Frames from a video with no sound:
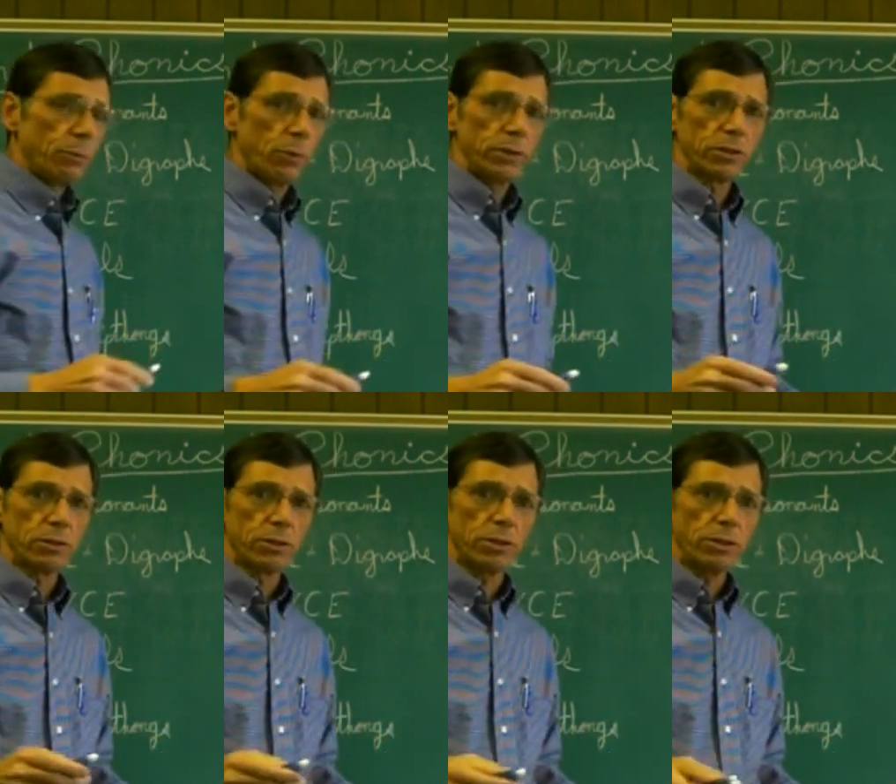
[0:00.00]
boys and
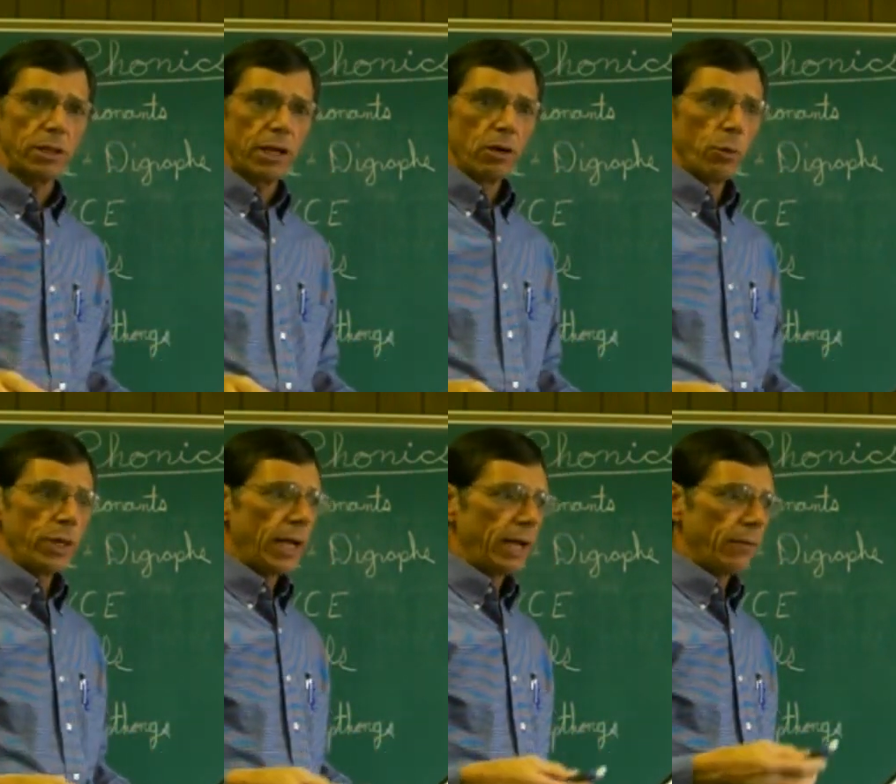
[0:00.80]
girls.
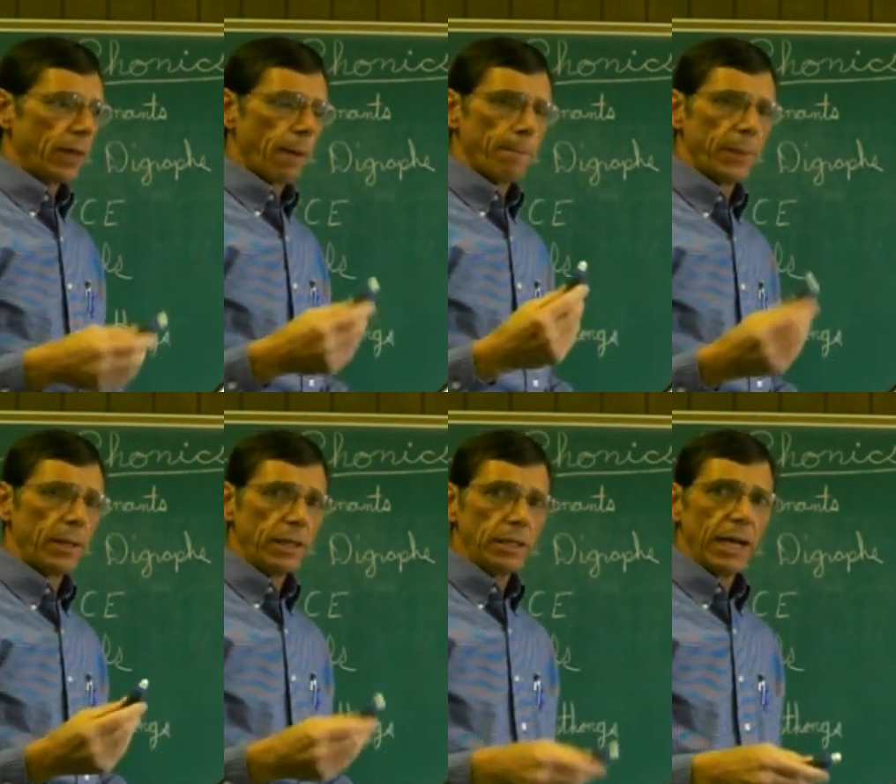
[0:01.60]
We have the b,
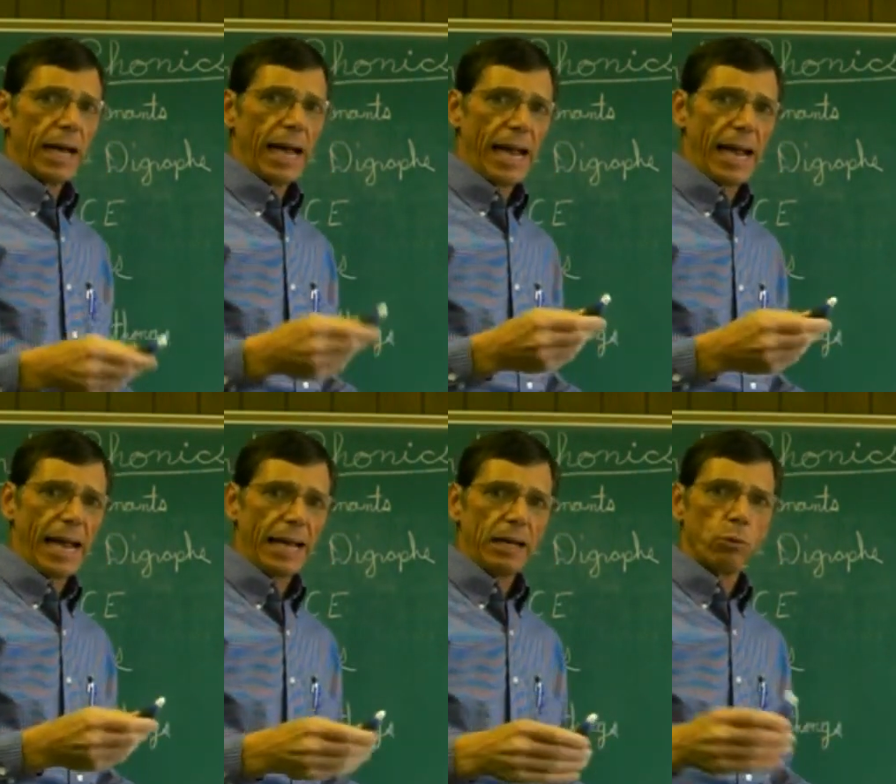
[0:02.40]

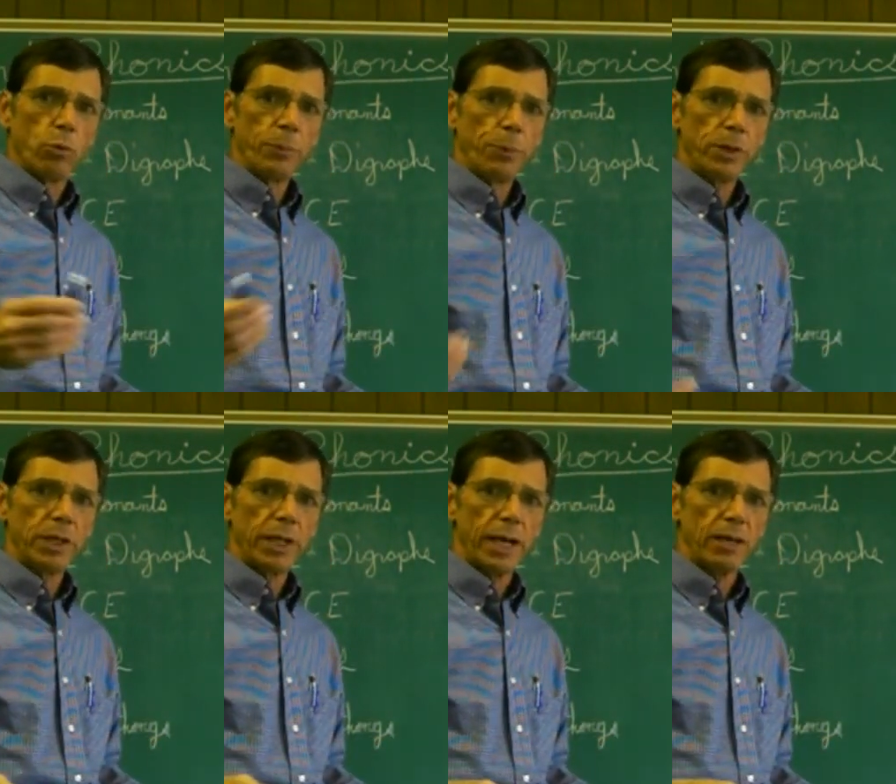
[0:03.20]
ah. When we put it
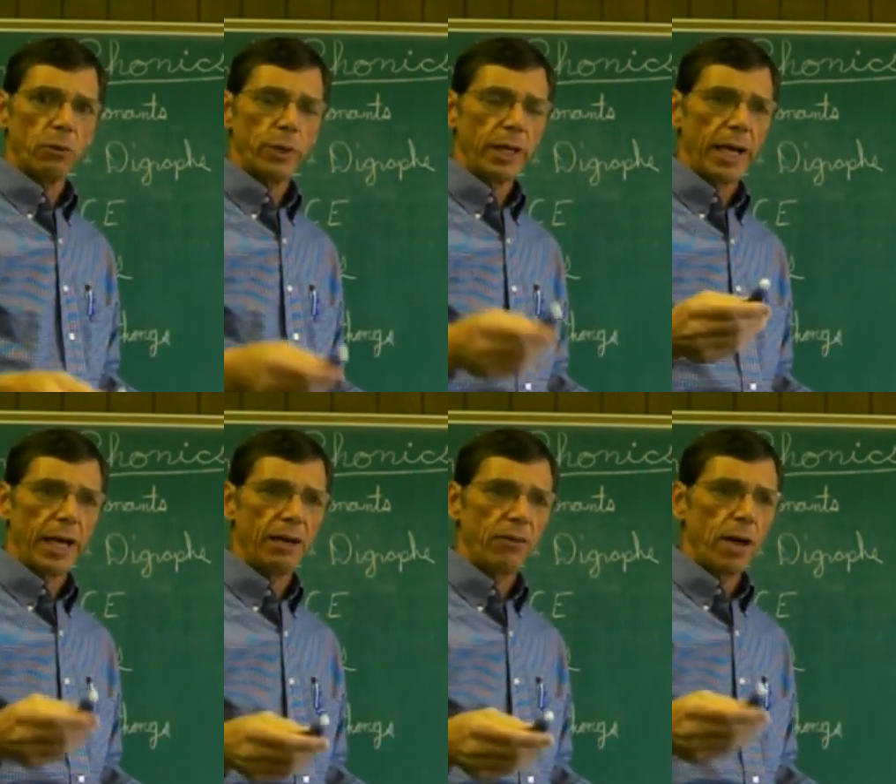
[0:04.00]
together, we
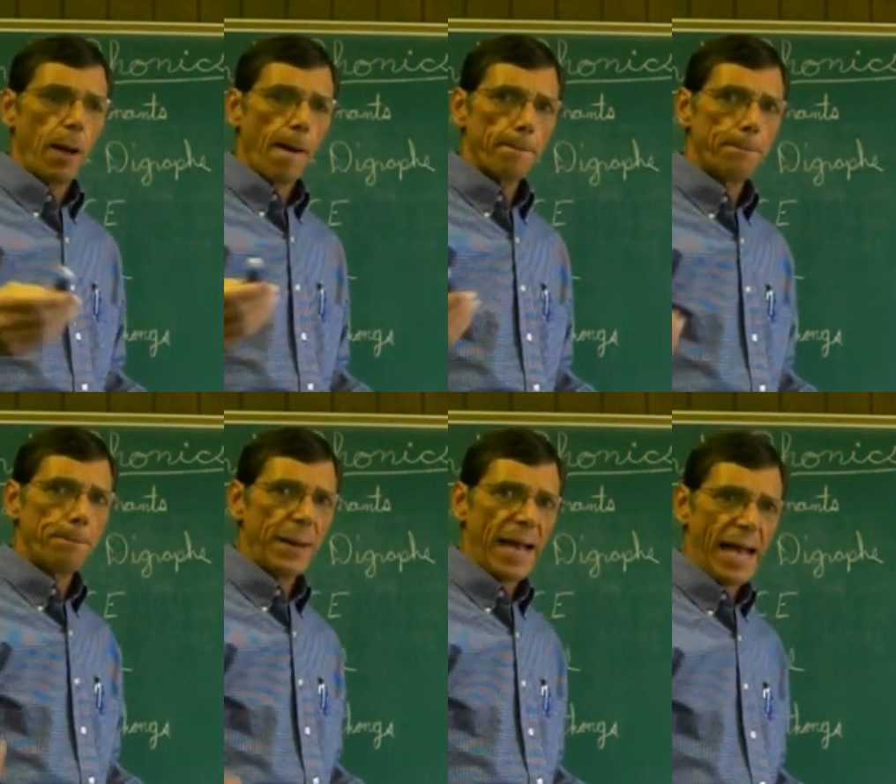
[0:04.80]
have
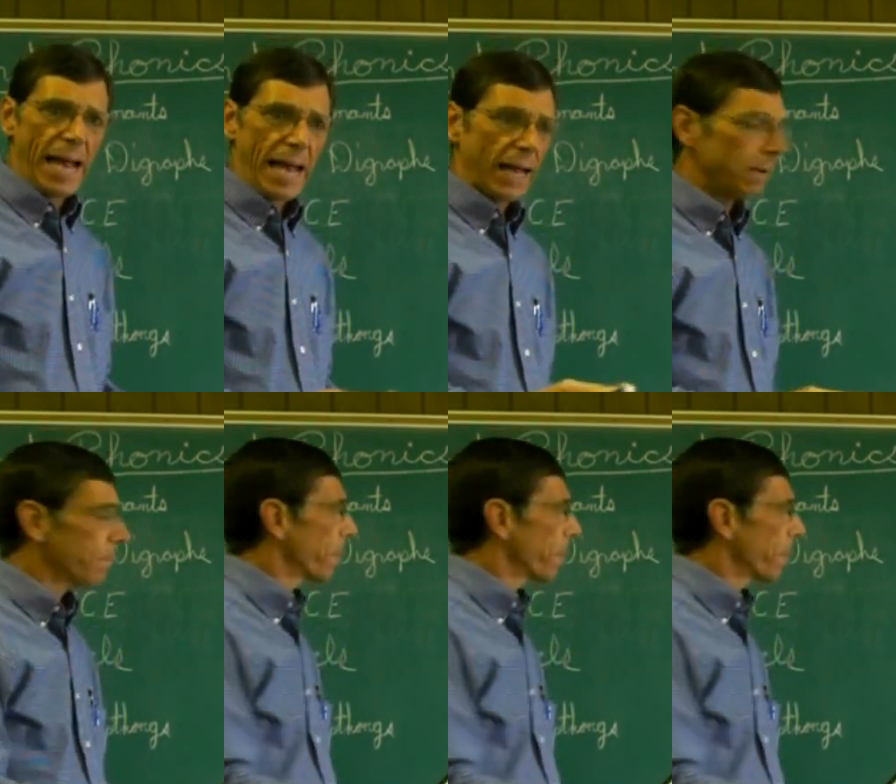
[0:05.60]
ba.